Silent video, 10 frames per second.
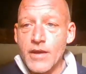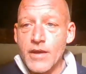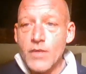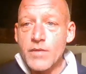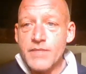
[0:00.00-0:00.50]

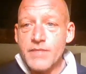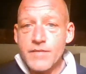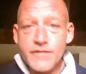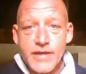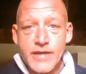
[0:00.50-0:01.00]
When people
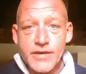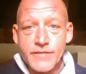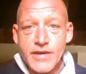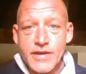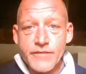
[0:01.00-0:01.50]
have had it and
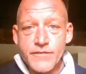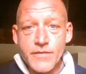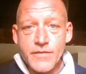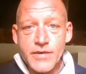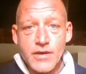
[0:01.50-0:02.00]
recovered from it,